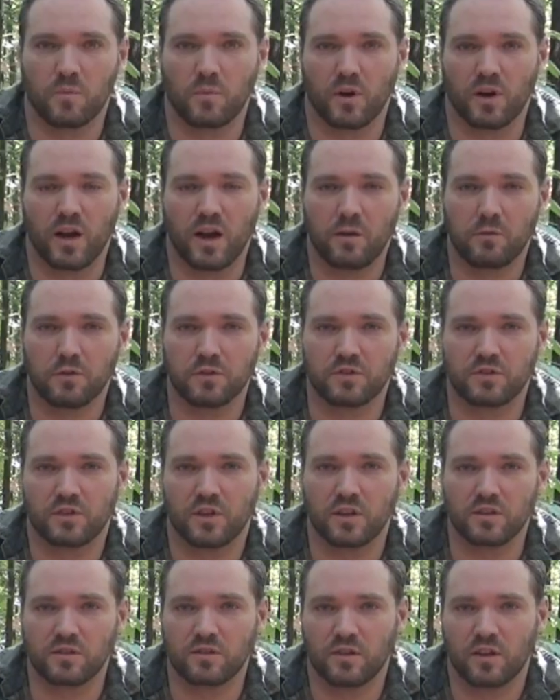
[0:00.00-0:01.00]
But ever
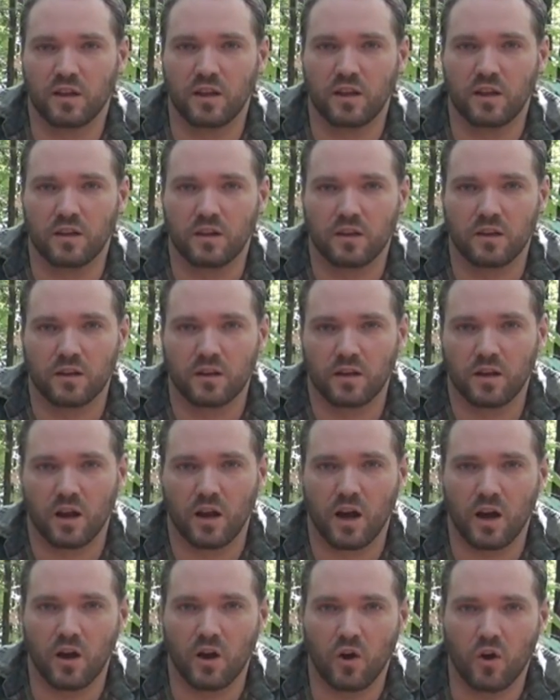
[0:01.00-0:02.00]
since then,
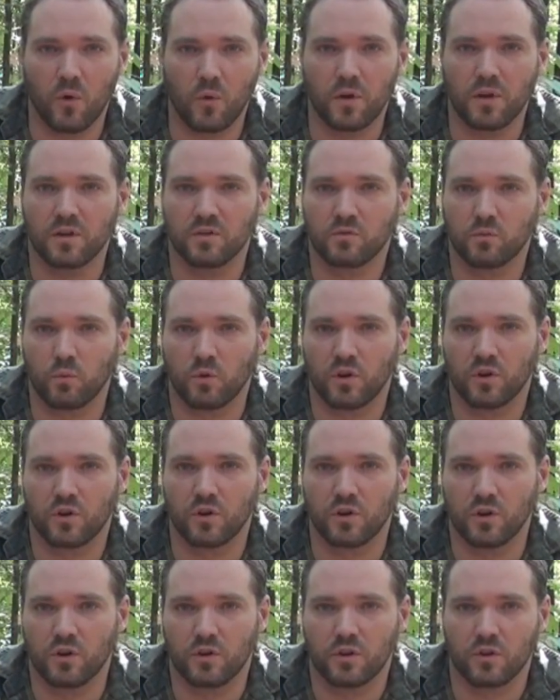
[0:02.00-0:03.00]
I always
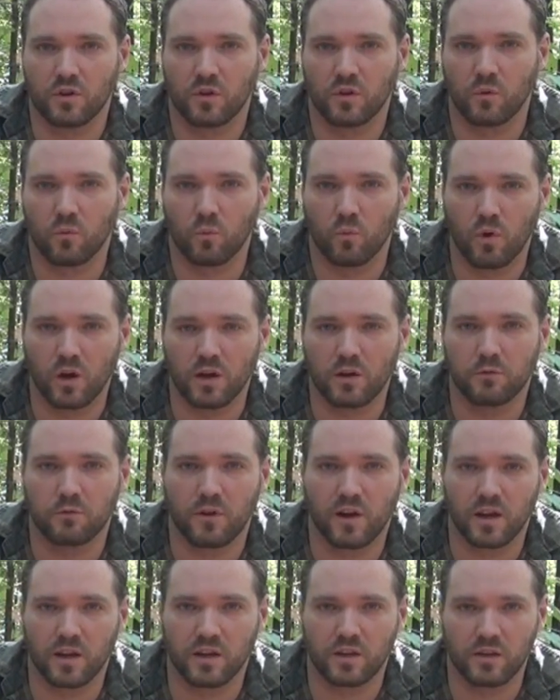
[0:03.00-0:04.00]
wondered, what if
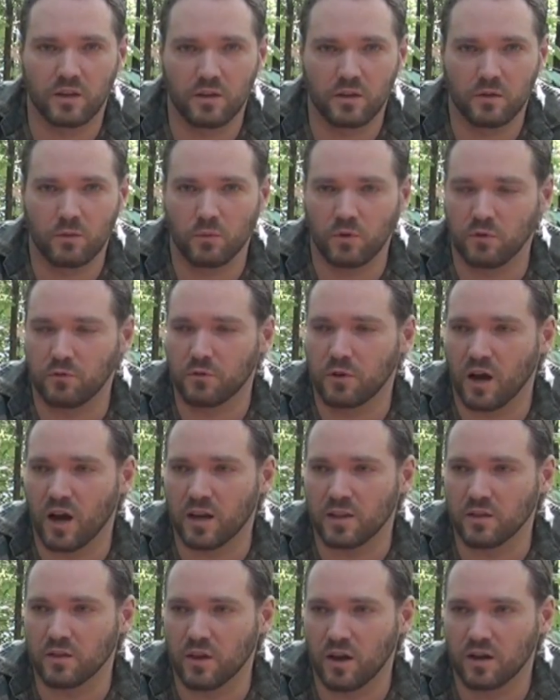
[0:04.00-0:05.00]
I would have
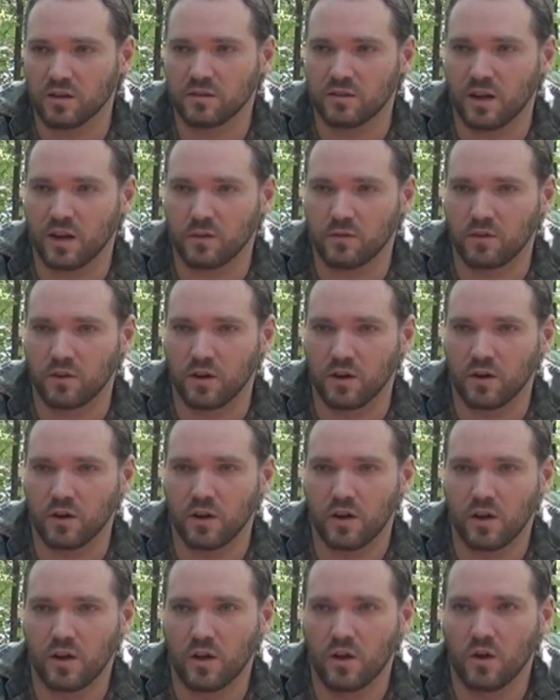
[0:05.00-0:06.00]
gotten lost out there?
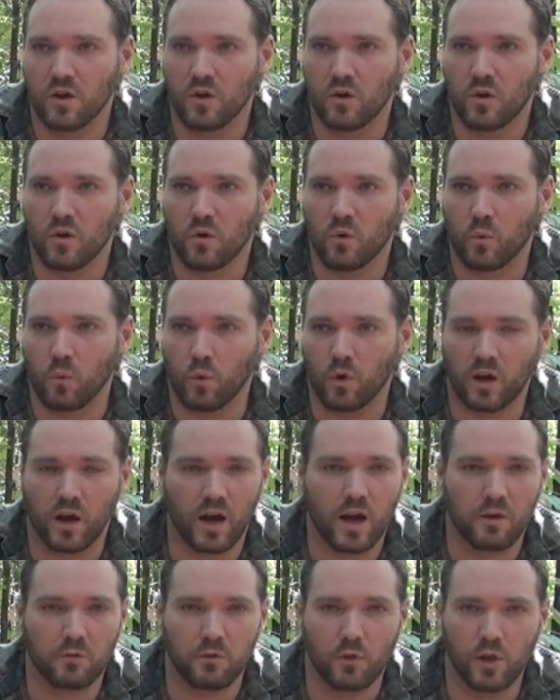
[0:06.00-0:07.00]
Would
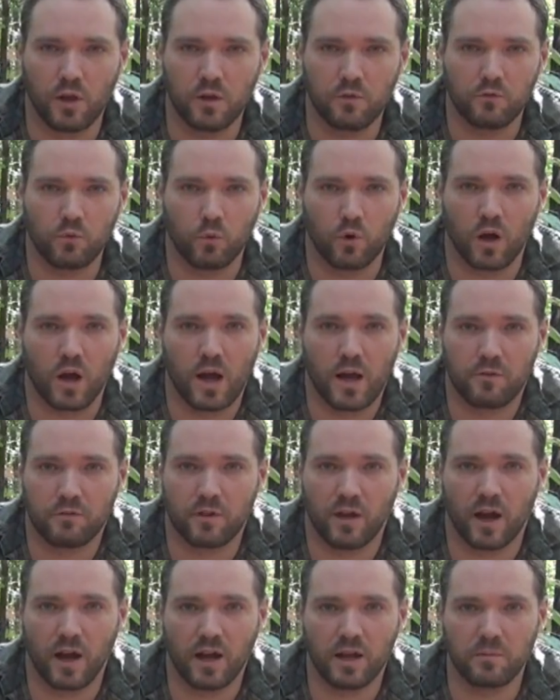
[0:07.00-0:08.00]
I have lived? Would I have
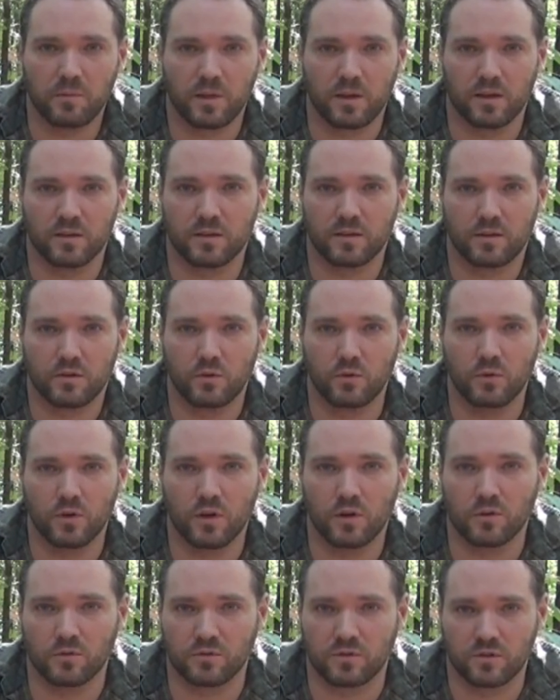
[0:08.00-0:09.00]
died? Because who
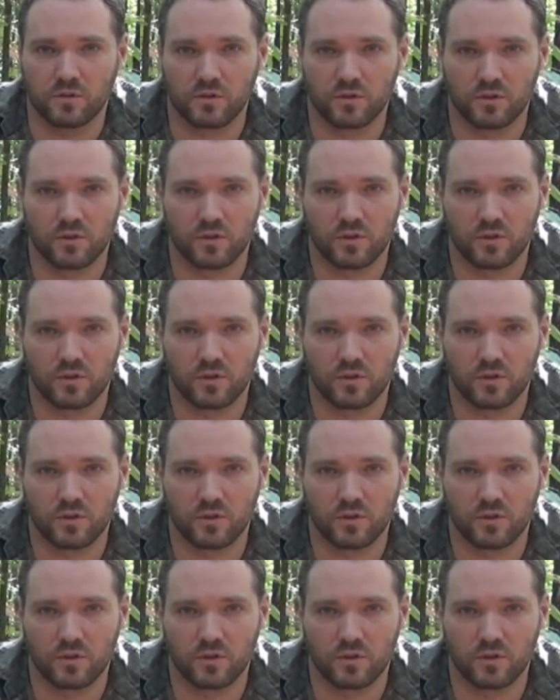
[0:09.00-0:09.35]
knows?